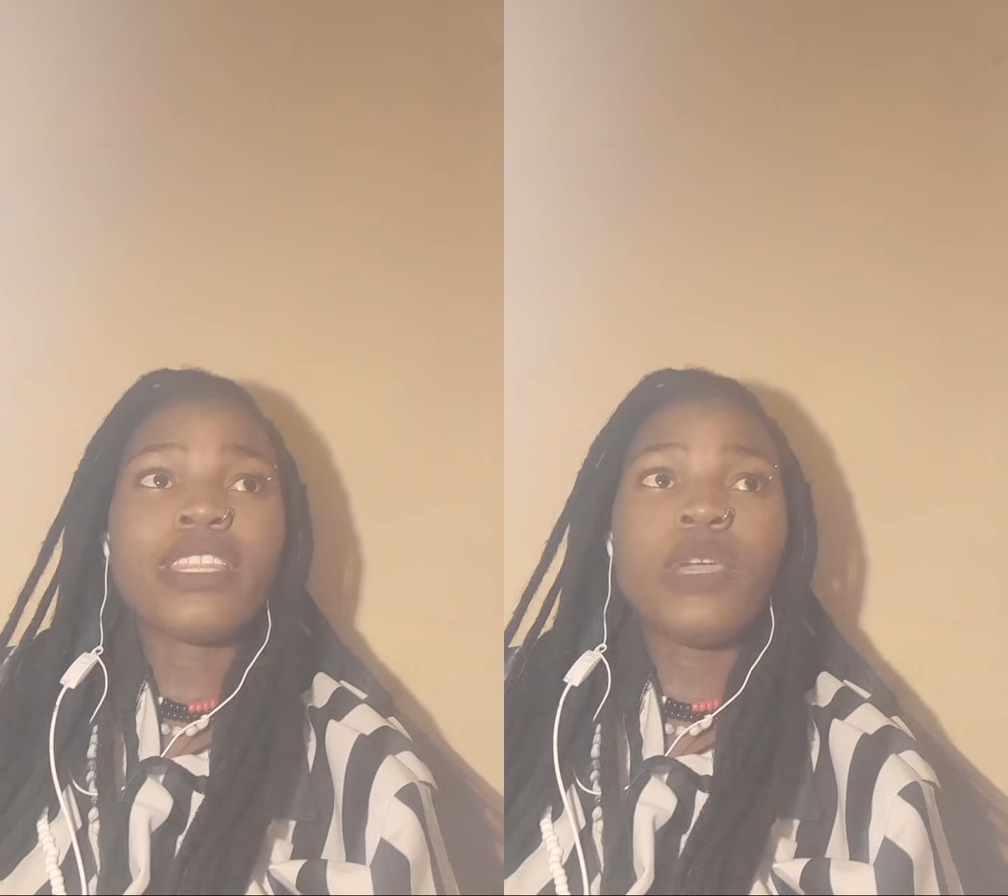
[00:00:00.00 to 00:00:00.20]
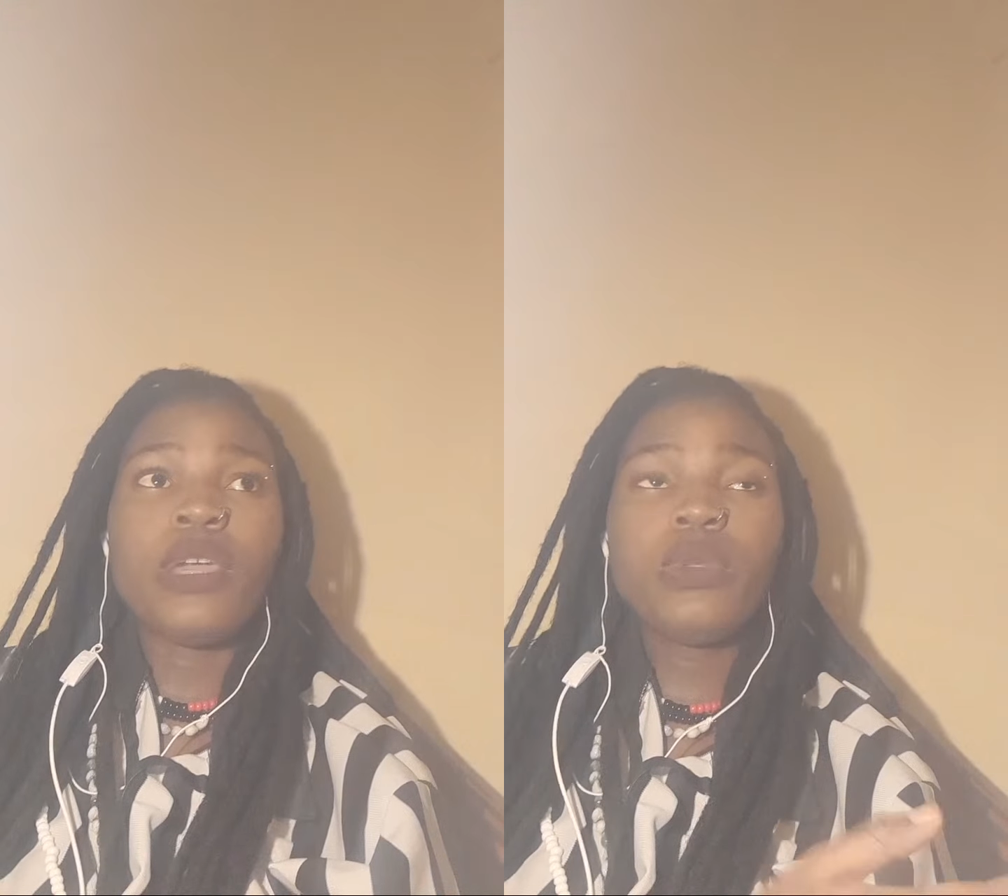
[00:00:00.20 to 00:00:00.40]

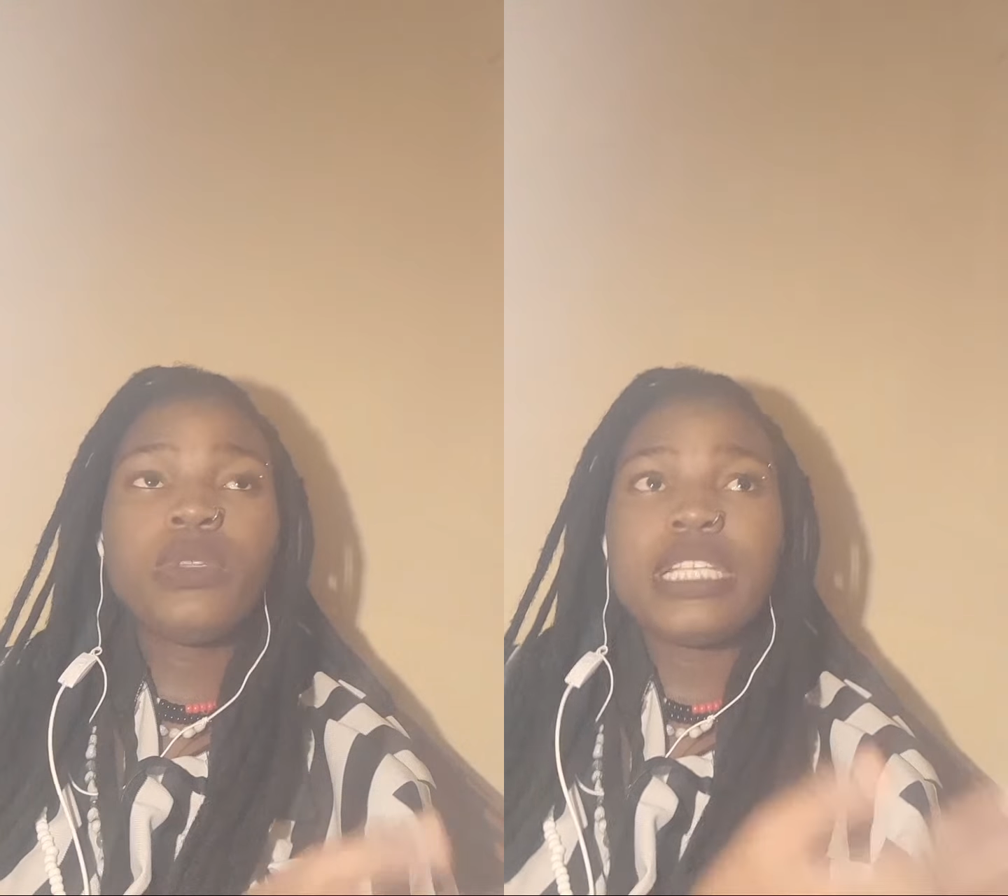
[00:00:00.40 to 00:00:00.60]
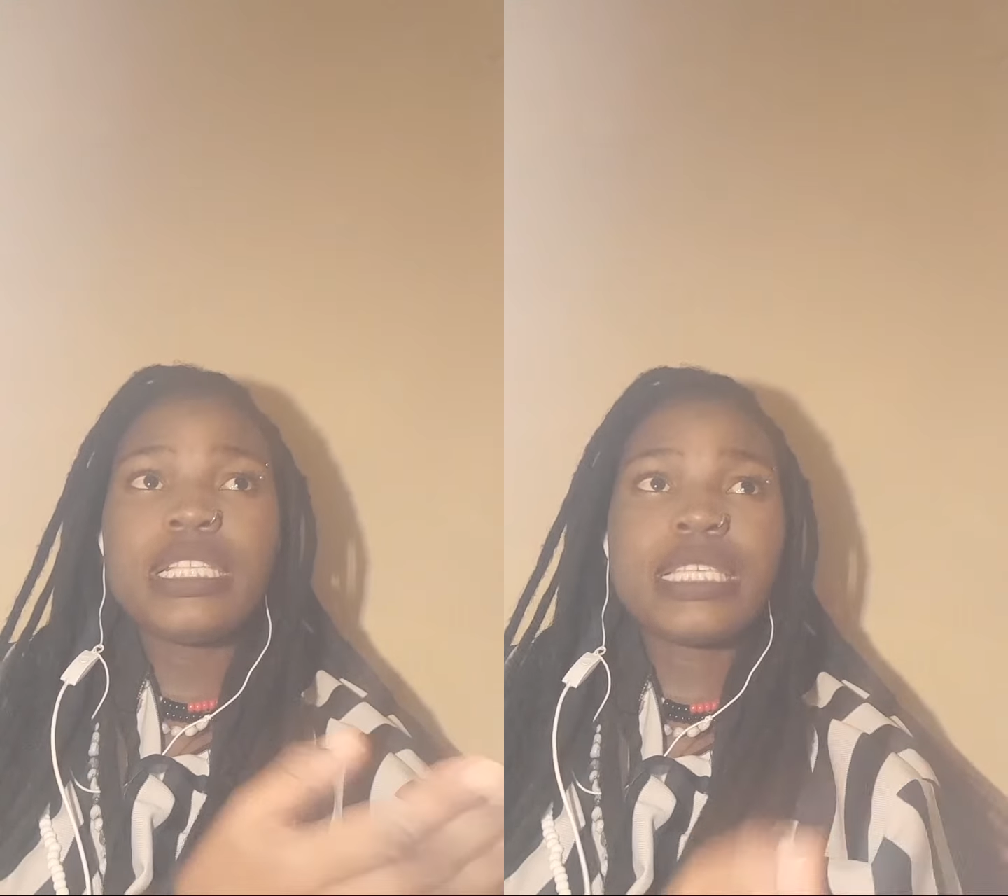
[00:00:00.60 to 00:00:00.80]
They will
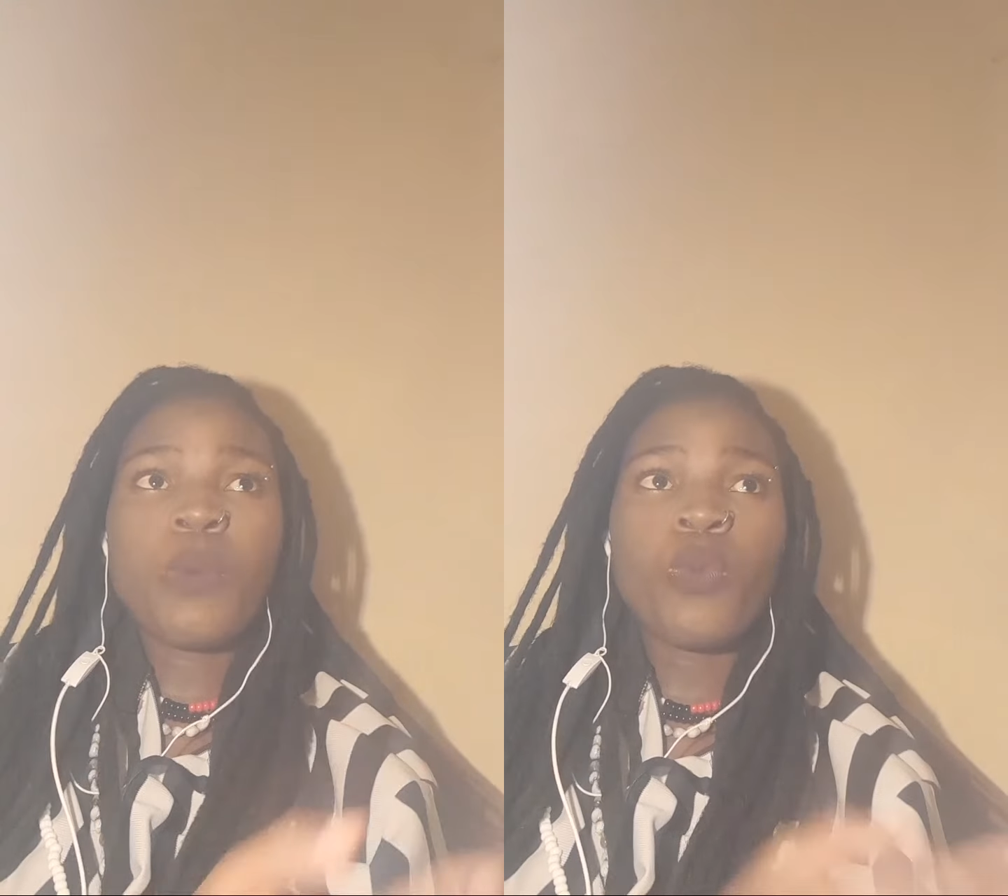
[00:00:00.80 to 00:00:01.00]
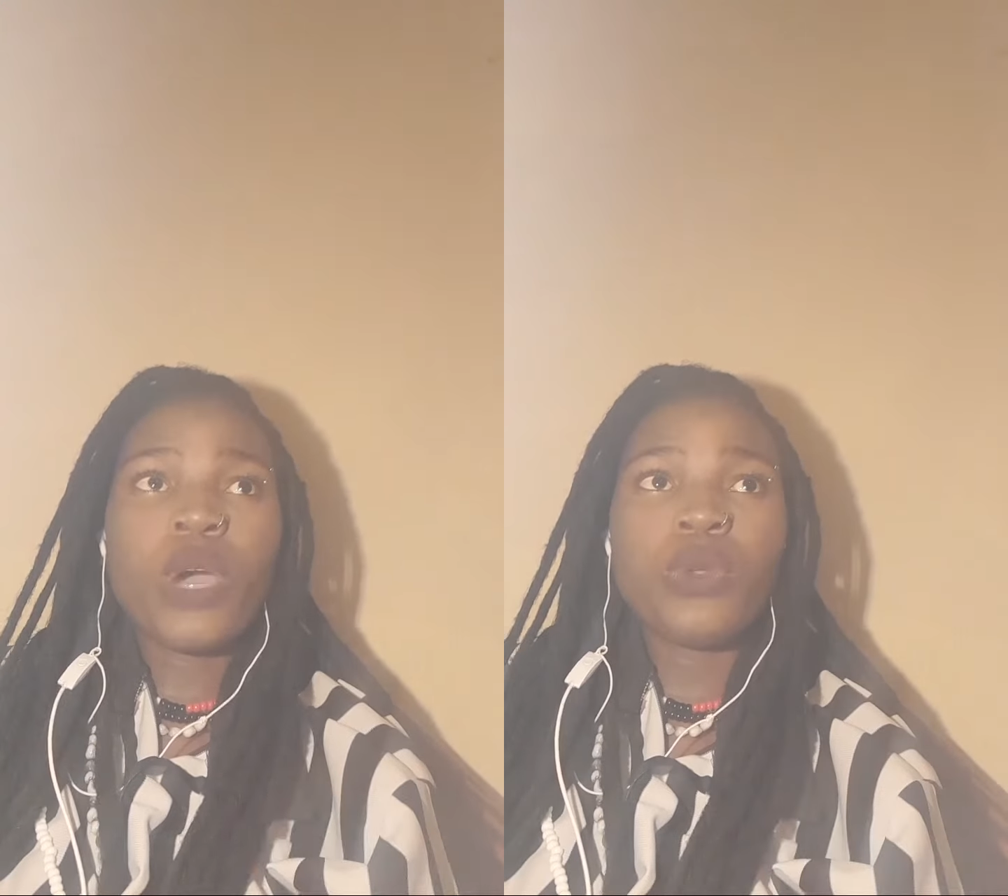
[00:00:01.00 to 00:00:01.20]
need
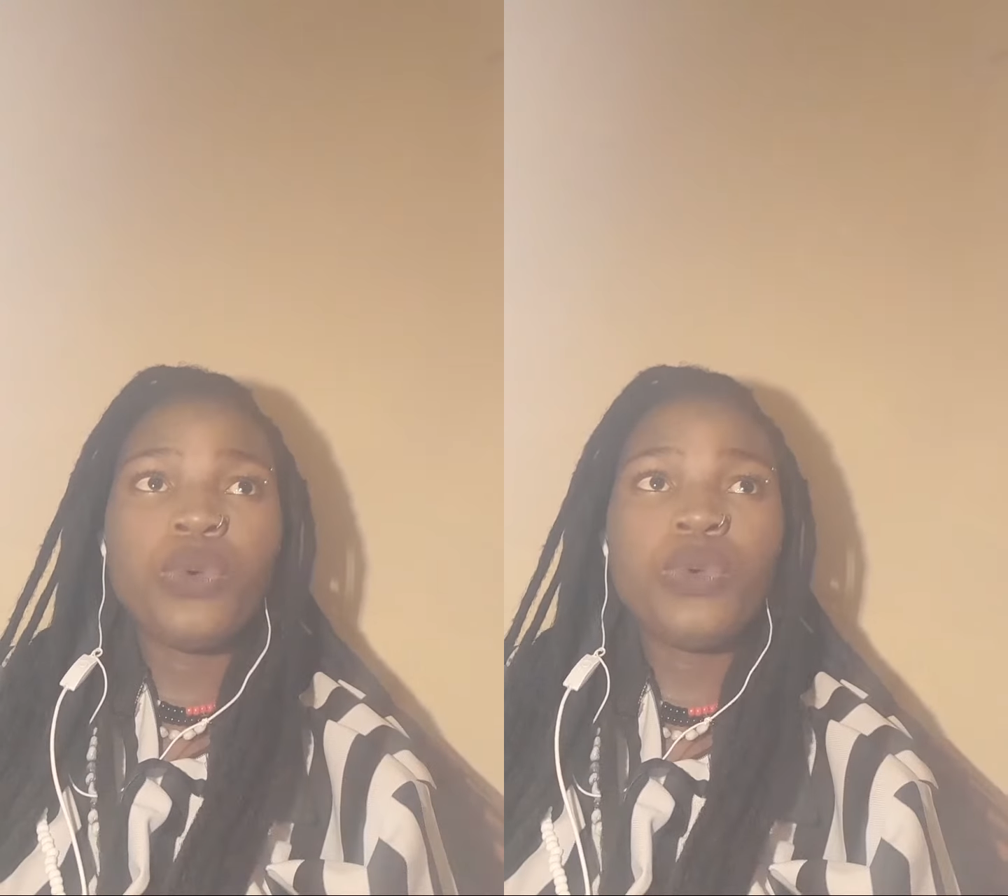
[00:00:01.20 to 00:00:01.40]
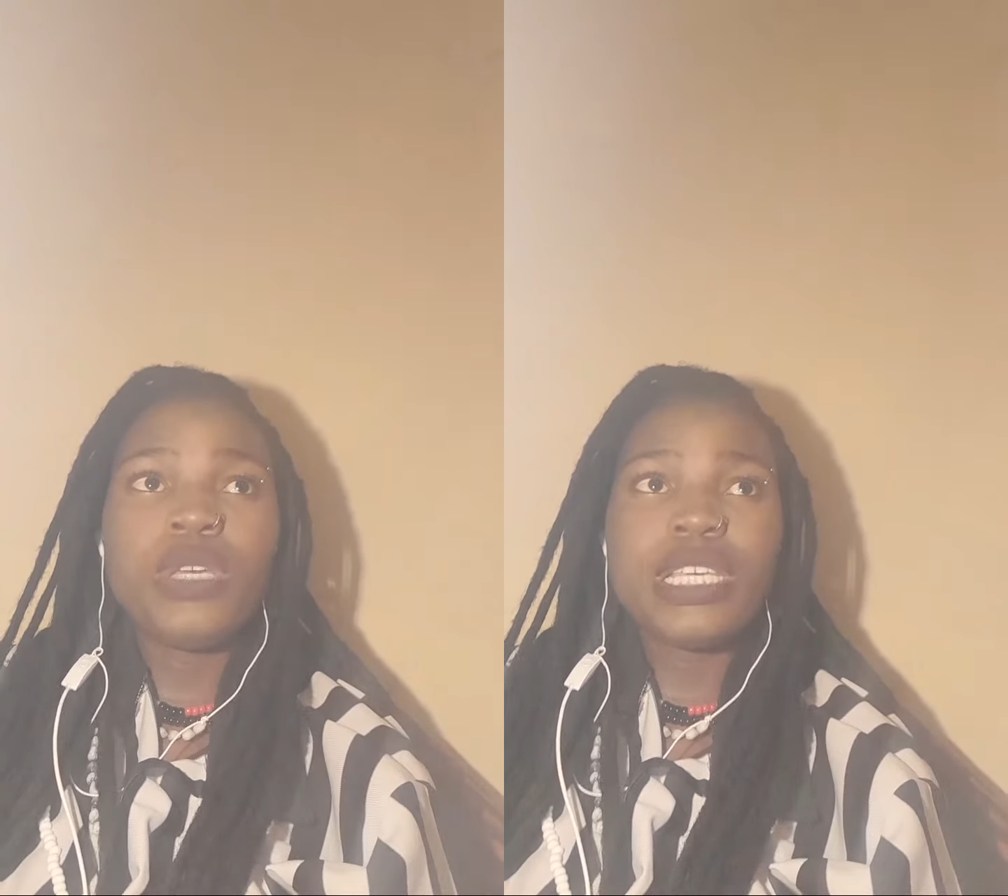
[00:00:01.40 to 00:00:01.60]
someone
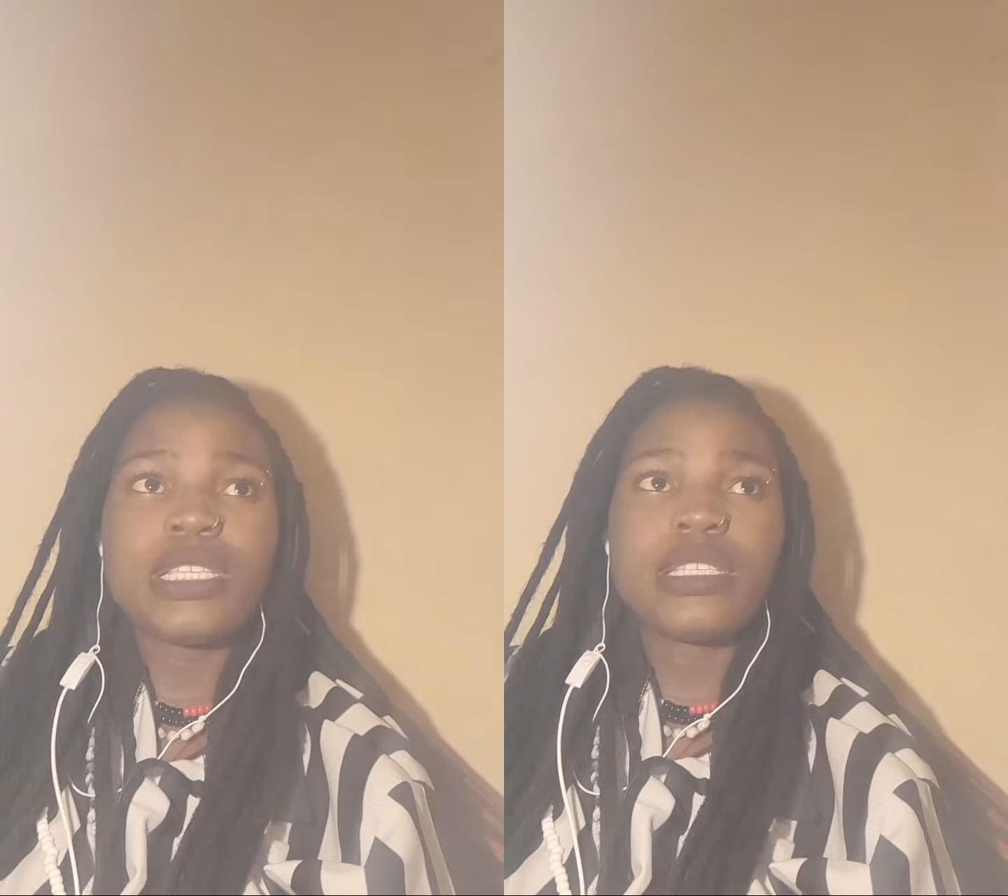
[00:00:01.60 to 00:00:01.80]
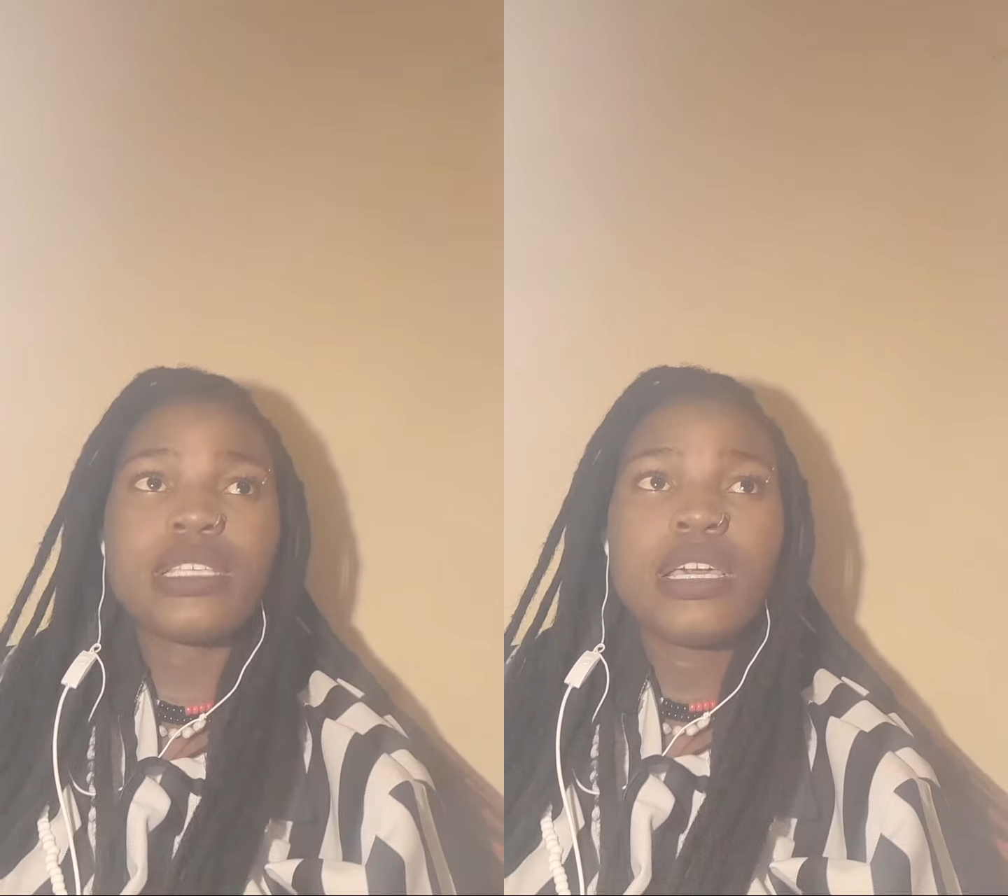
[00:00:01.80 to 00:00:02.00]
who
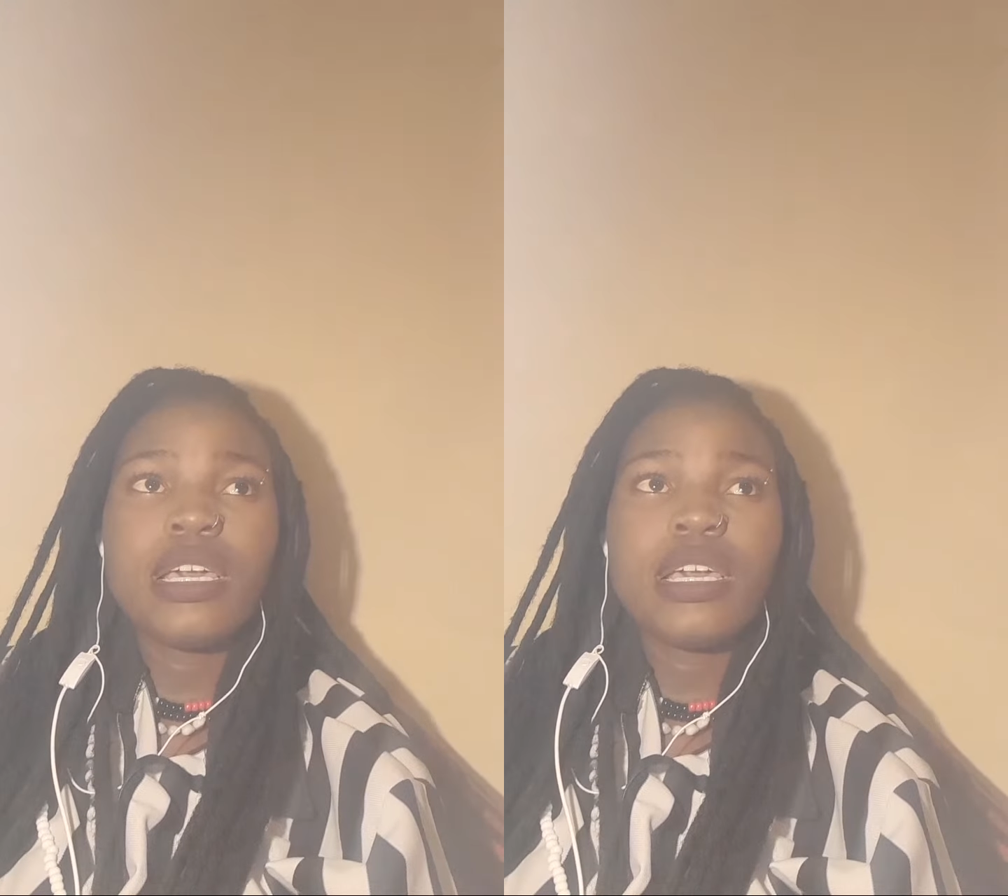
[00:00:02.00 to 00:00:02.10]
is